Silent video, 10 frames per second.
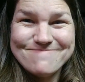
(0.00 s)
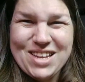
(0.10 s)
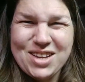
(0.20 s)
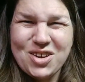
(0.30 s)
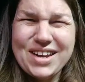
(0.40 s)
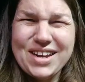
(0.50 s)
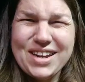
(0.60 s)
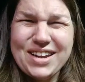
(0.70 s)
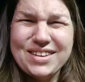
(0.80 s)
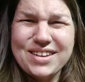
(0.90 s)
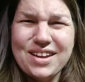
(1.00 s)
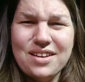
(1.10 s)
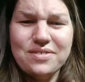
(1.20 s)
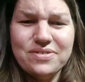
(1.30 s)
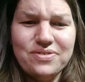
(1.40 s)
Quartzsite's kind
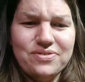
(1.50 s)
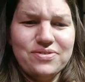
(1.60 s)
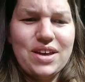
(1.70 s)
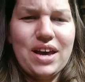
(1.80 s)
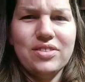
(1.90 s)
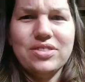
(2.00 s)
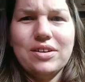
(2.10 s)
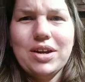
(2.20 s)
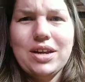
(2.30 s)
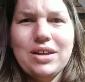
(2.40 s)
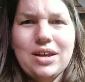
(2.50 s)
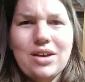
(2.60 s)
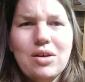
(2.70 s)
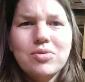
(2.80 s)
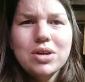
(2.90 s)
of out there right now. I
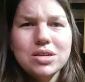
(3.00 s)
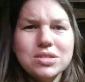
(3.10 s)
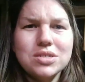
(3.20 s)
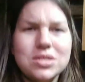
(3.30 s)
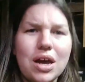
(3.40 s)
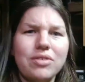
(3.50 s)
wish I was